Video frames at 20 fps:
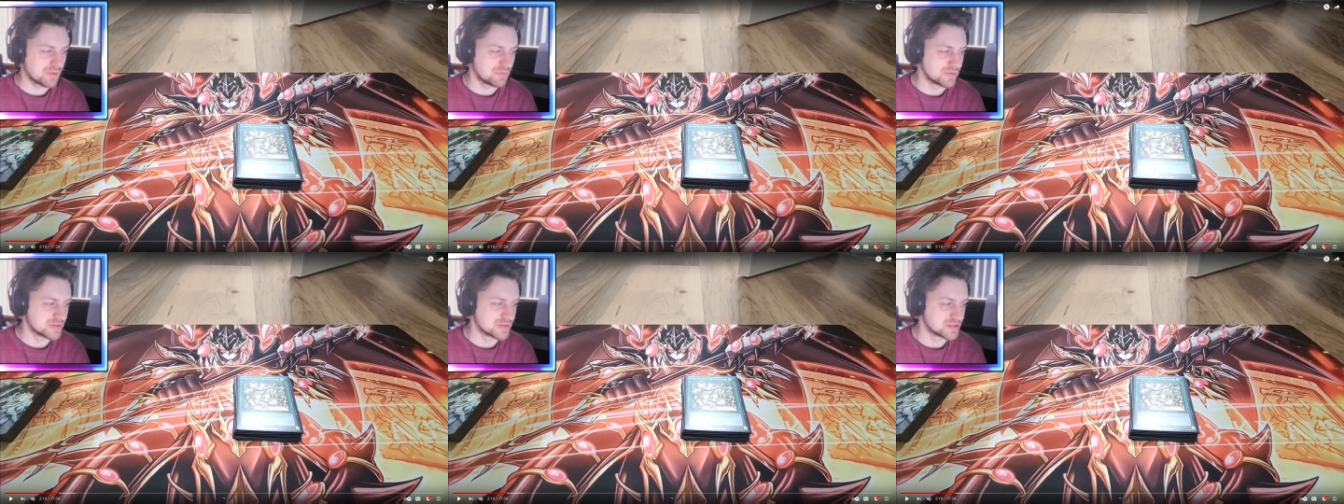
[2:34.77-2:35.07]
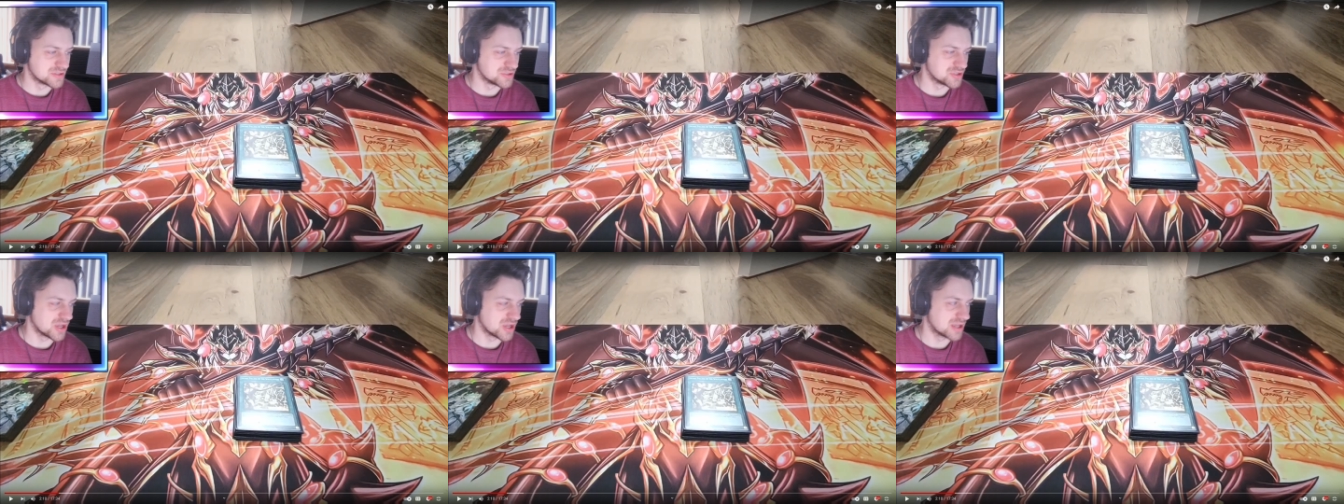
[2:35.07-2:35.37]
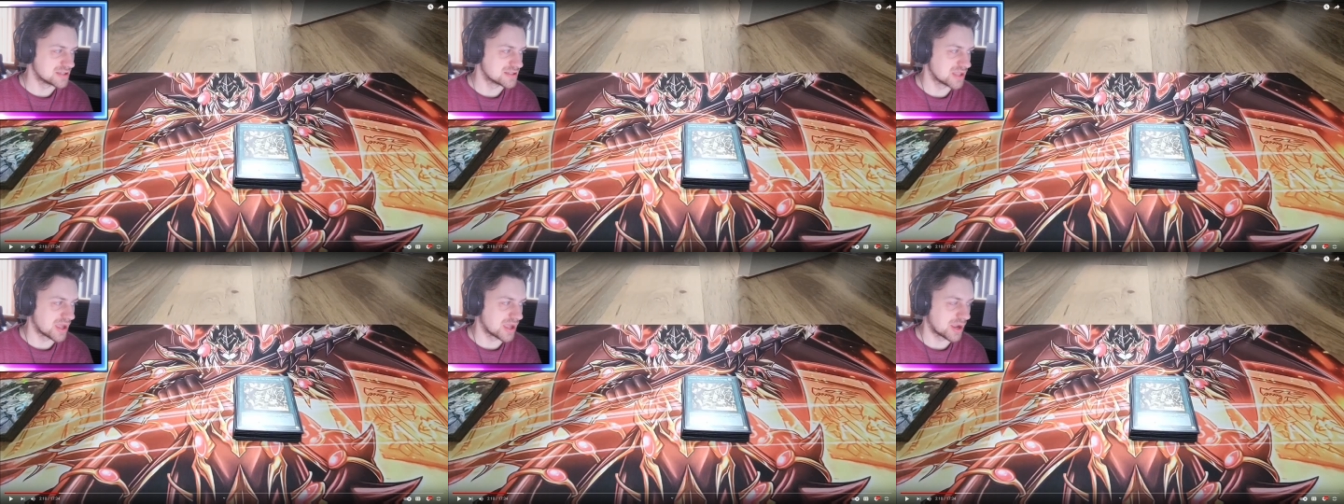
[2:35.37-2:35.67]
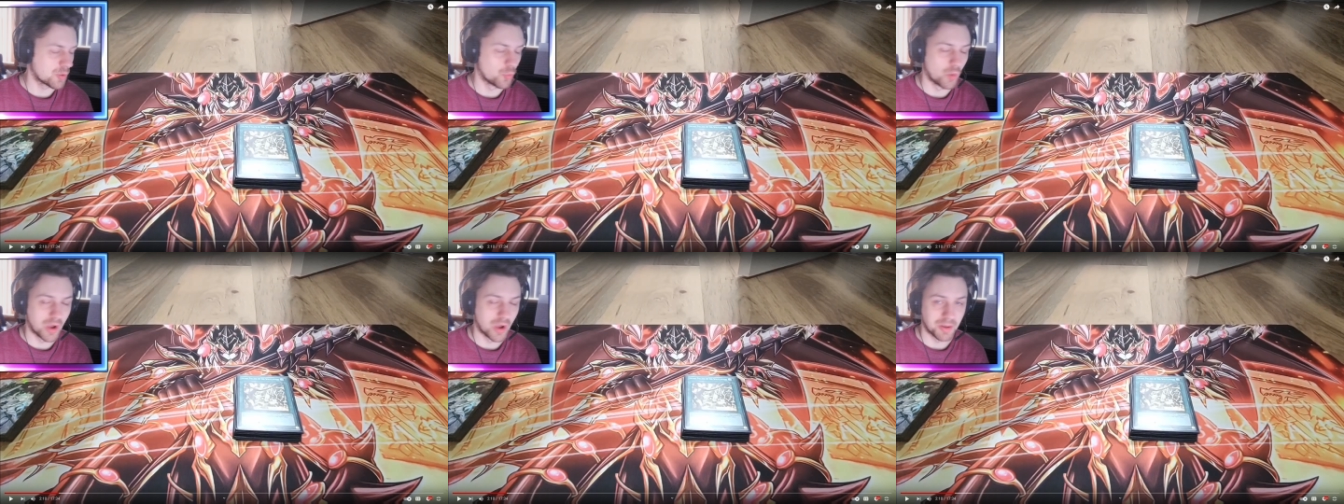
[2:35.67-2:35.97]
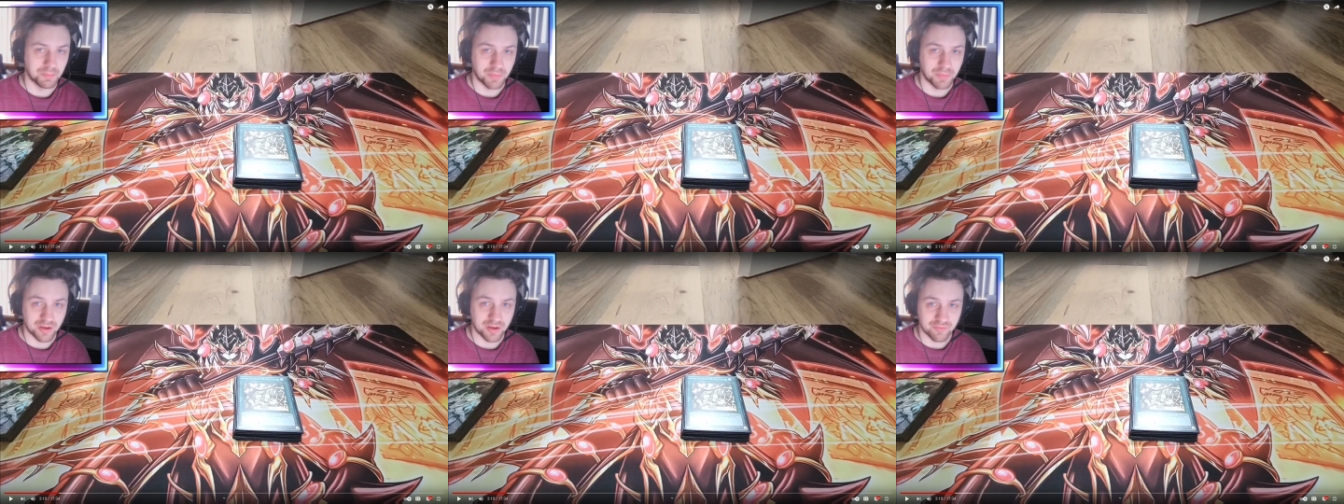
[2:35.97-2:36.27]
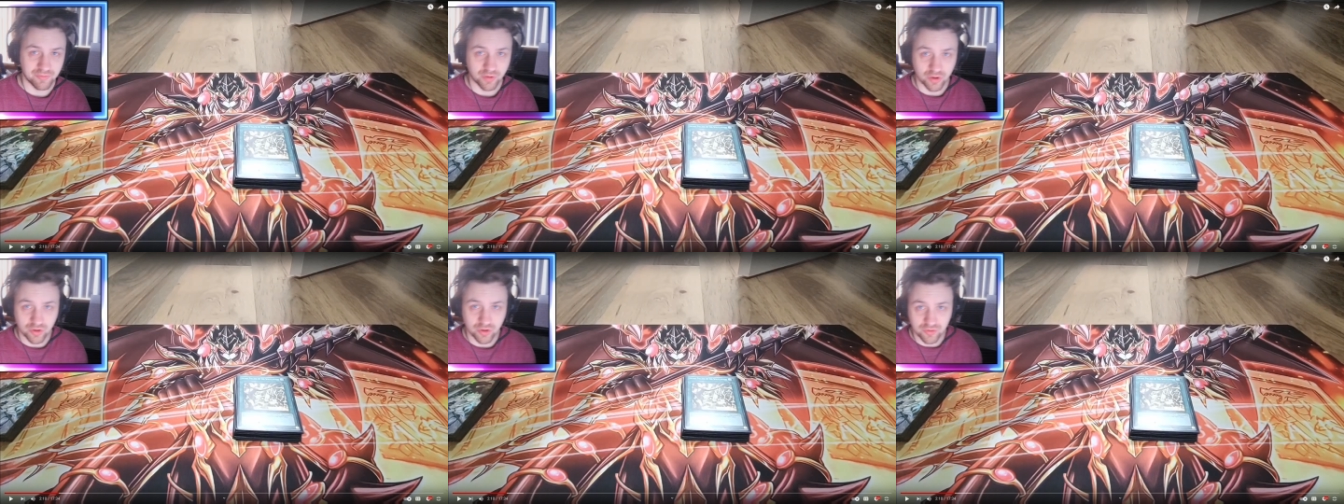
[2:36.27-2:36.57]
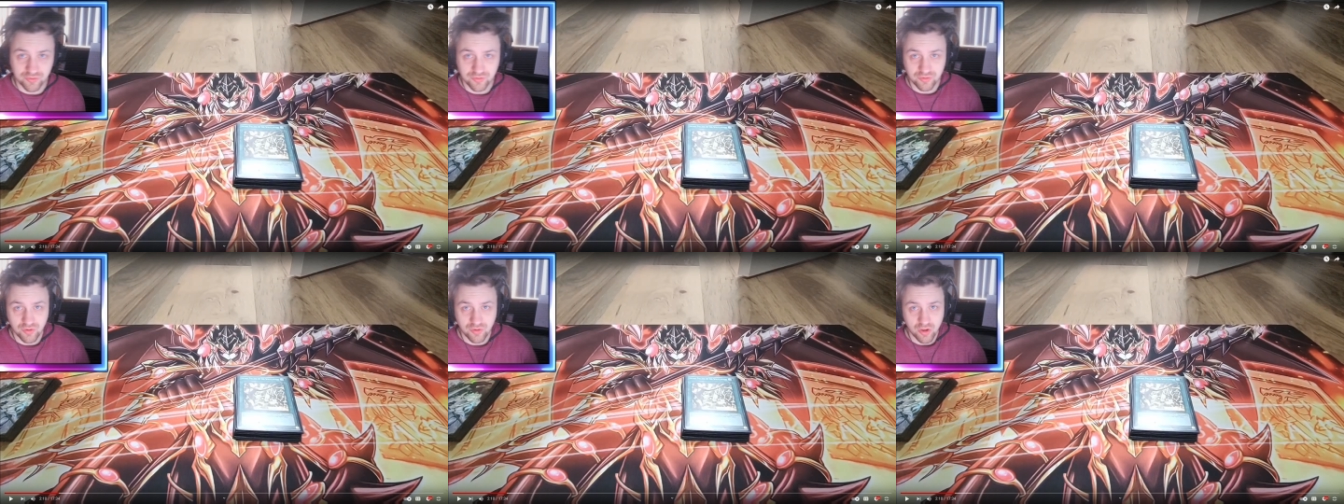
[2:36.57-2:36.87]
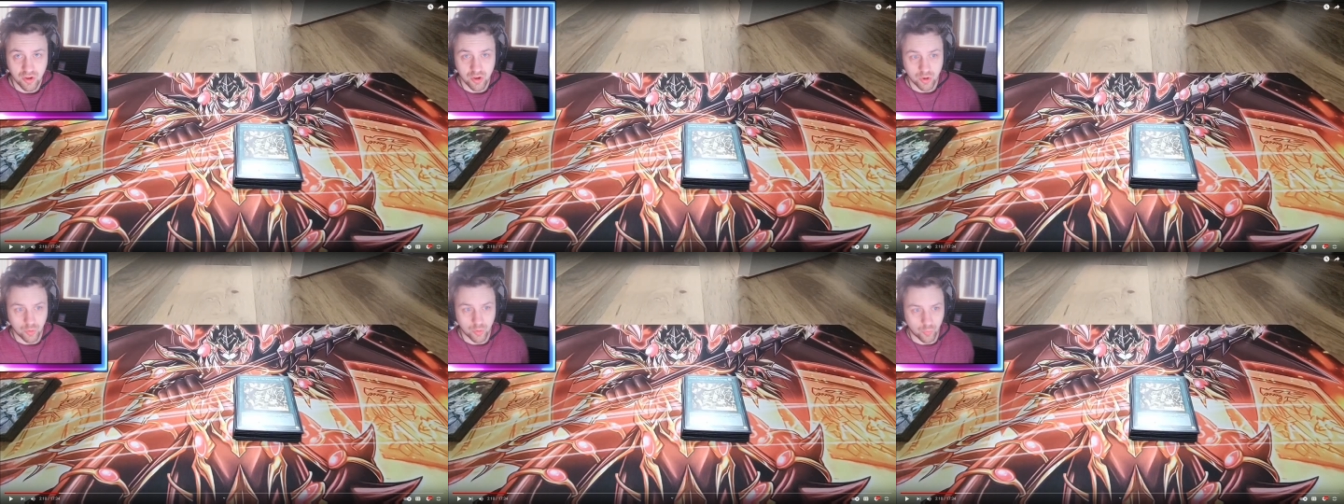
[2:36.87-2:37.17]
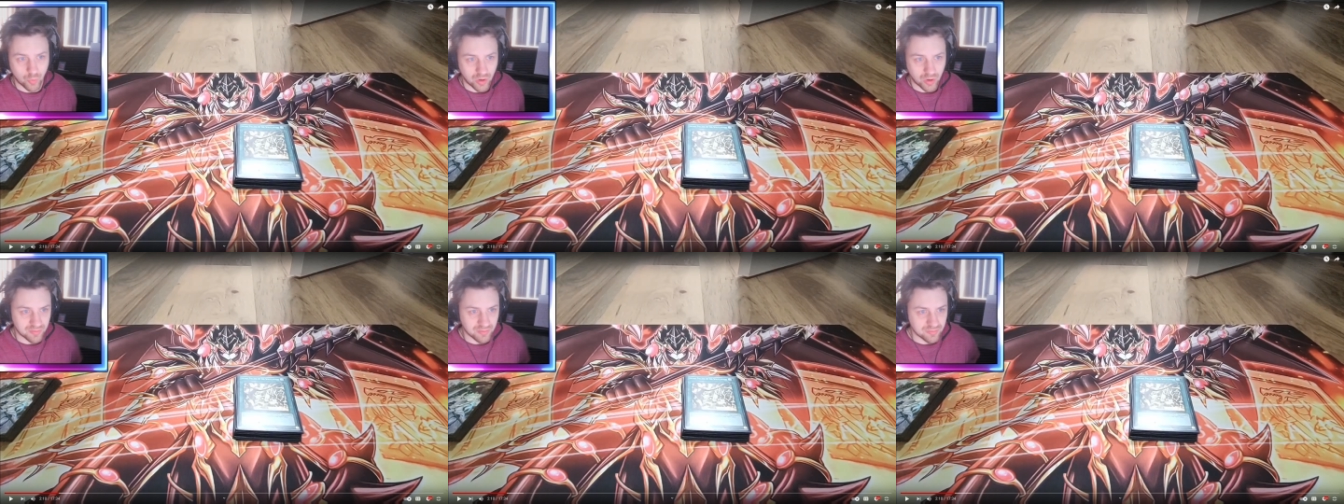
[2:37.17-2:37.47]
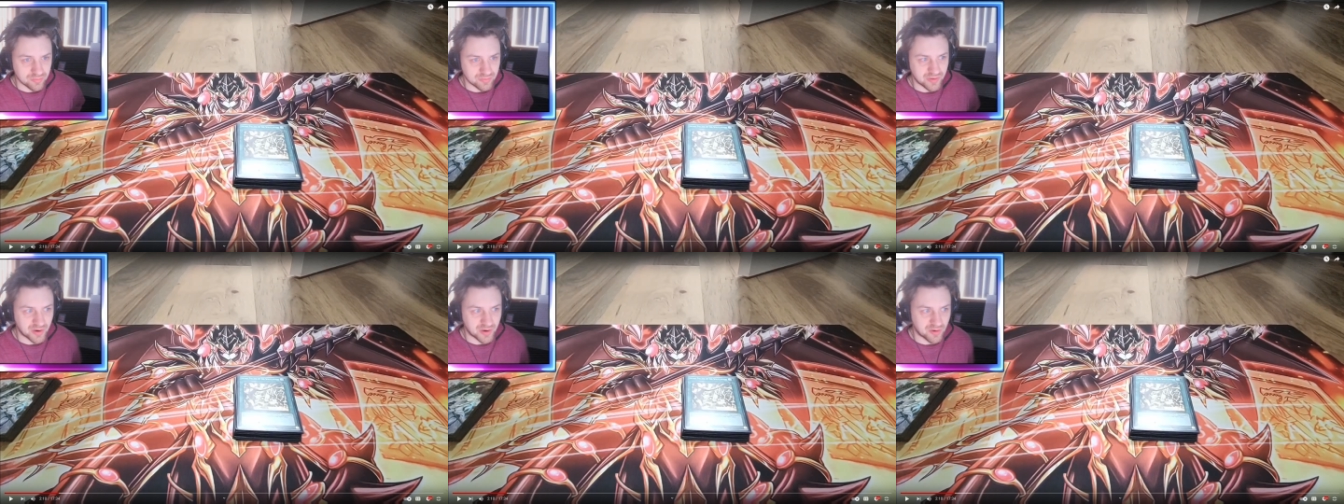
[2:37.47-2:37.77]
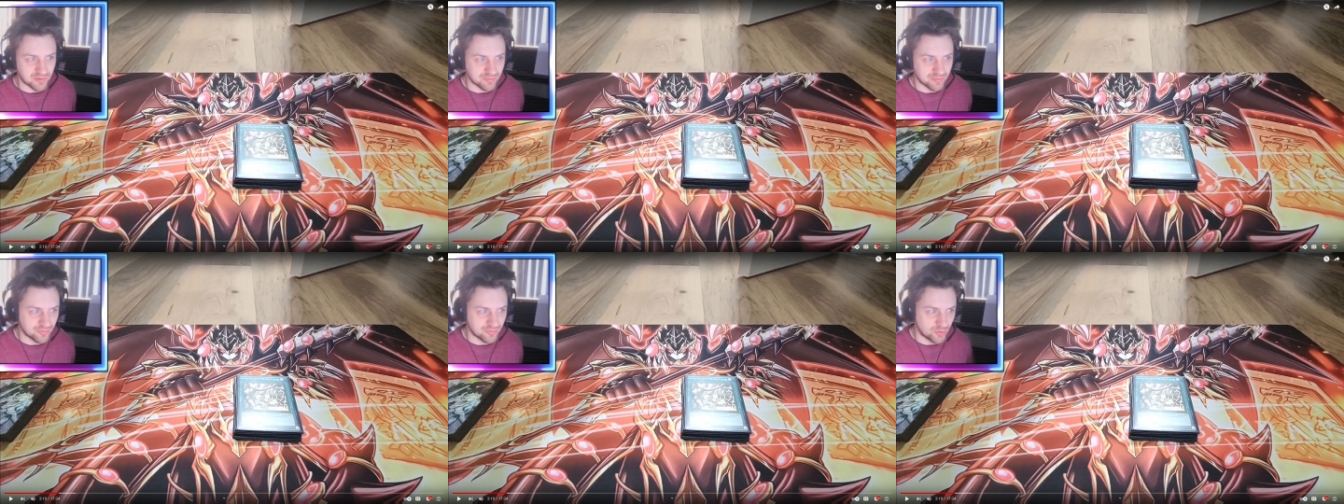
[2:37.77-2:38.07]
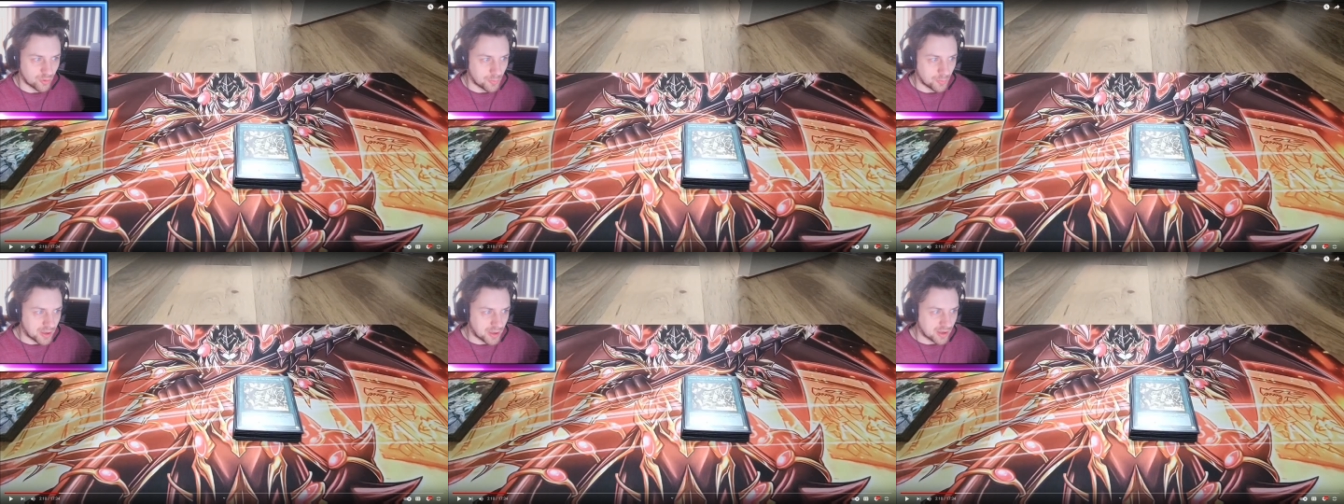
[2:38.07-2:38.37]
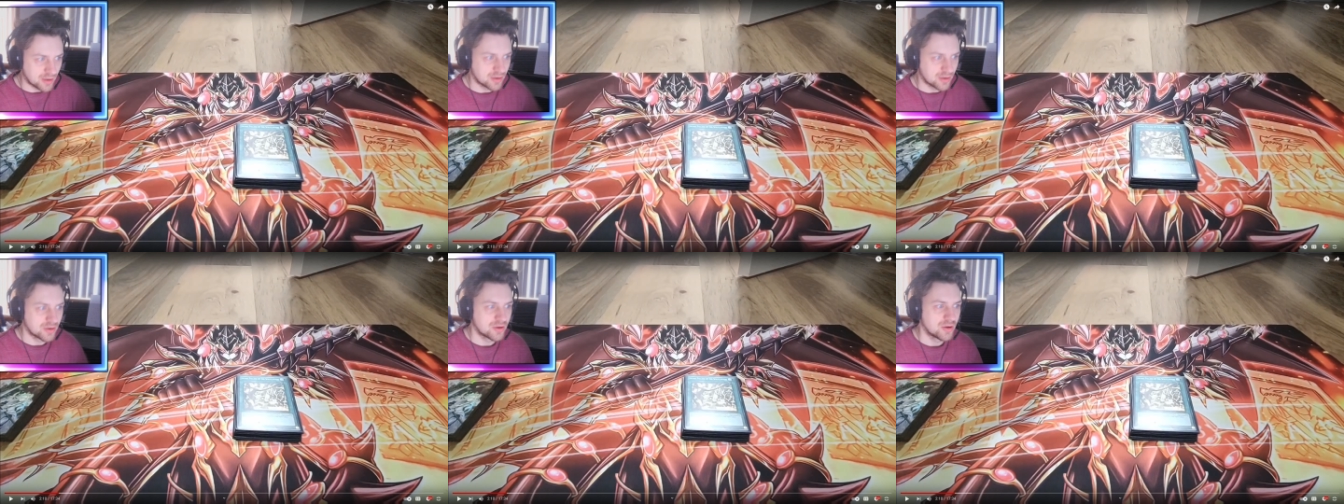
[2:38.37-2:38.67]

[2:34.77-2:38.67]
suggest like one metaverse, one terraforming,